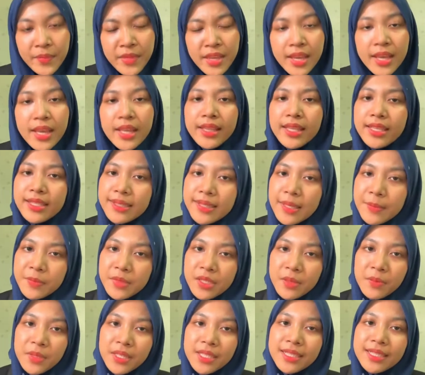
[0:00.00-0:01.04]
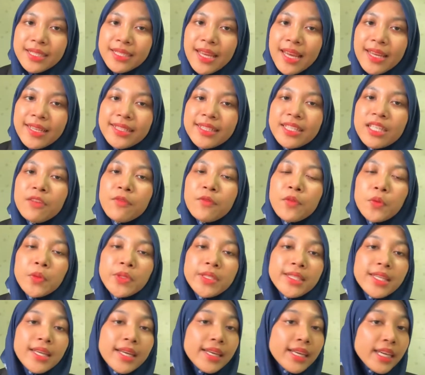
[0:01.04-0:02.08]
This aptamer detects the
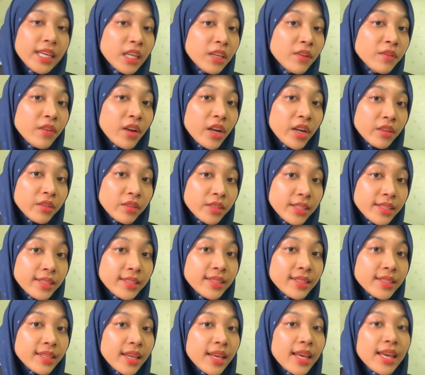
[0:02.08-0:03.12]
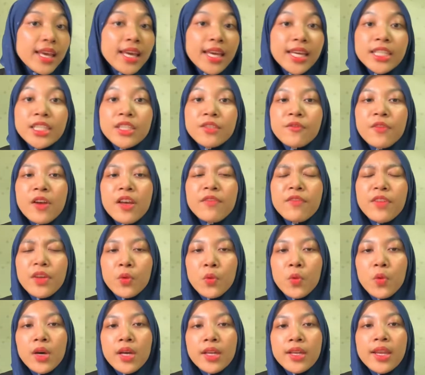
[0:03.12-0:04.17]
influenza A virus,
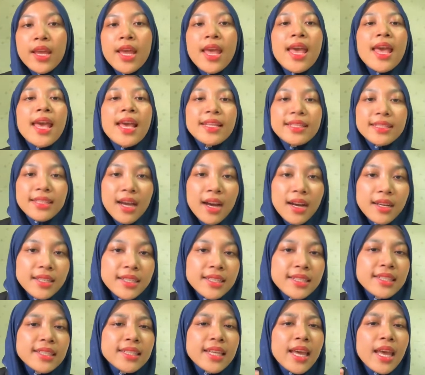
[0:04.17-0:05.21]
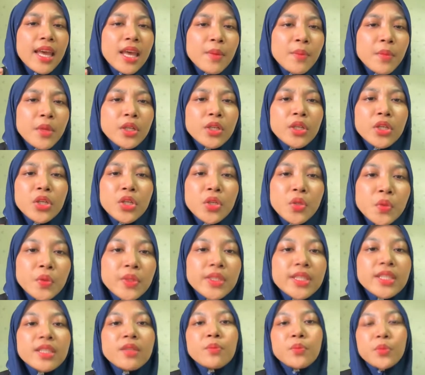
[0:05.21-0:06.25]
H5N1, and targets the
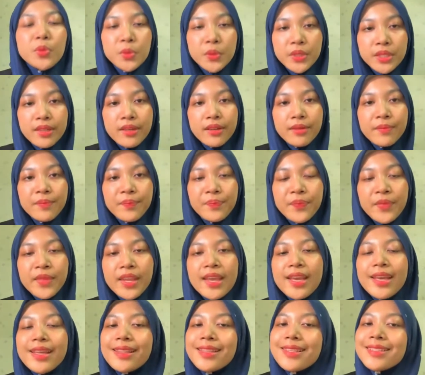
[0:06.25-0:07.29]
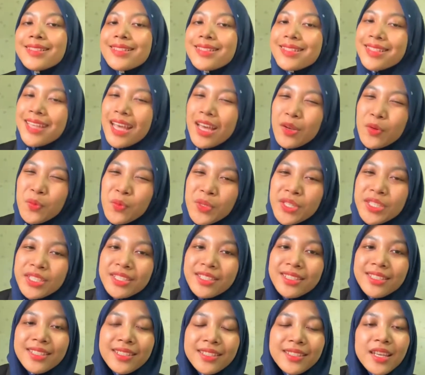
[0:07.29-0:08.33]
hemagglutinin protein. This sandwich
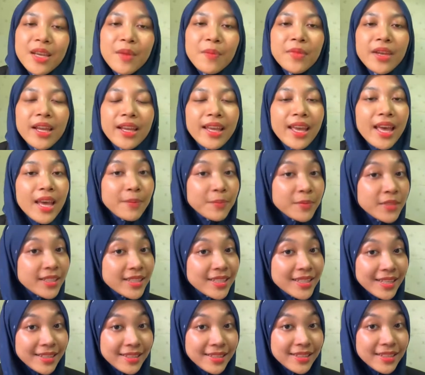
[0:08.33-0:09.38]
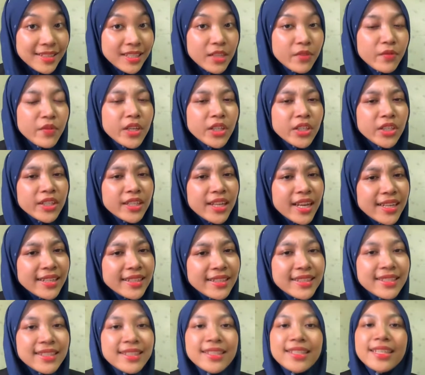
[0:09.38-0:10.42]
enzyme-like aptasensor recognizes
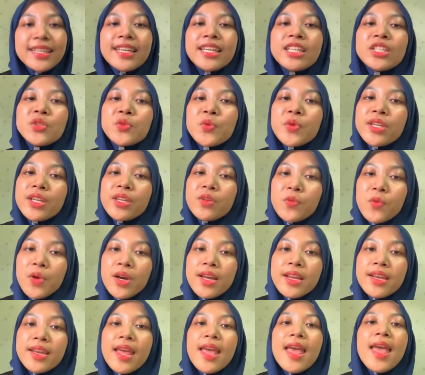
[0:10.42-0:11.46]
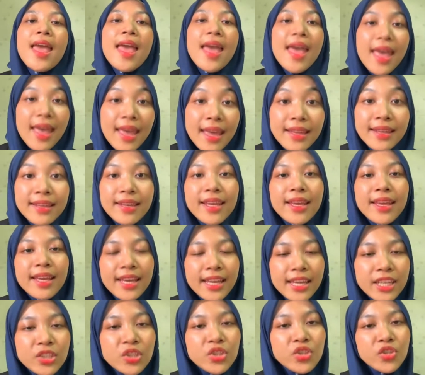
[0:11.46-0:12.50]
the H1N1 and
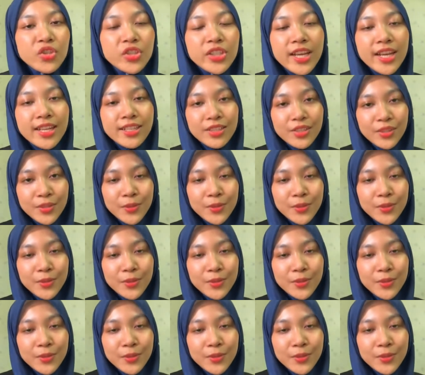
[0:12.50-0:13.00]
H3N2